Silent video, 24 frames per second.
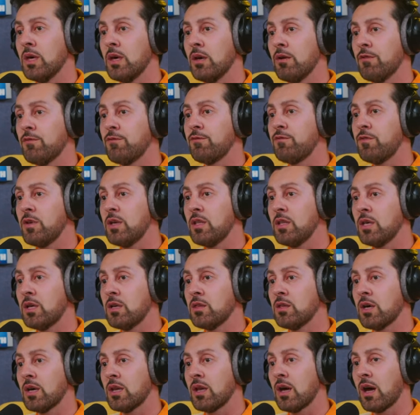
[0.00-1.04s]
feeling
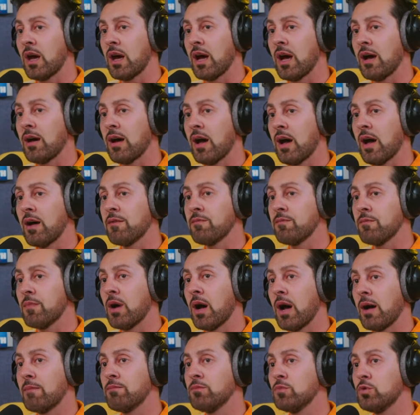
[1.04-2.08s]
that I, am I'm,
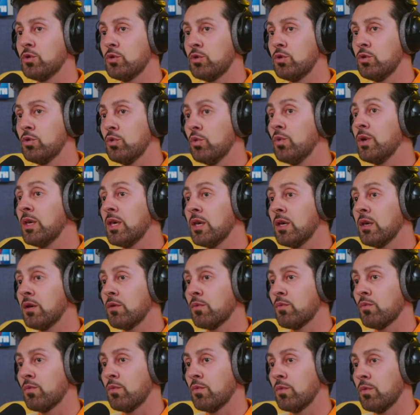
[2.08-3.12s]
I'm
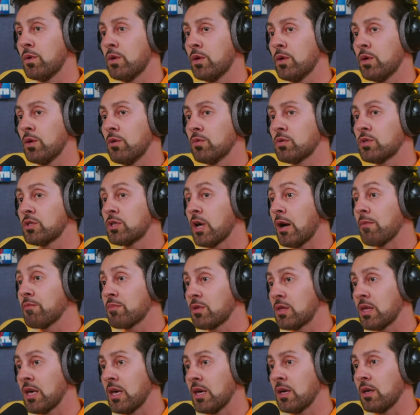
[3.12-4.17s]
doing you know
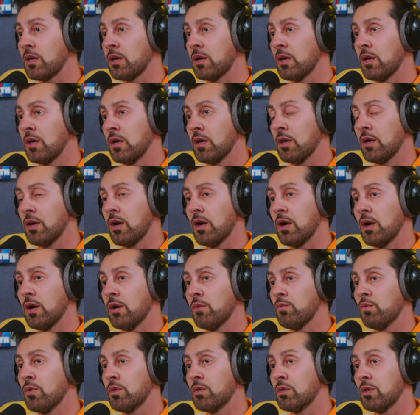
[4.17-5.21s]
something uh,
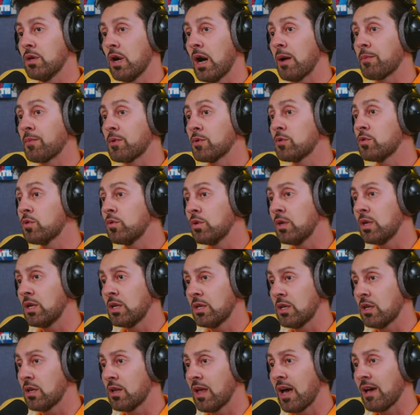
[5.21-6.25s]
with the opportunity
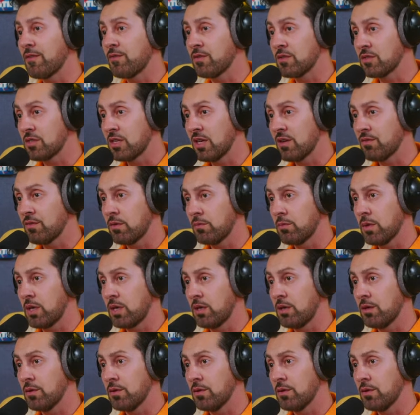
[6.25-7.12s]
that life has given me.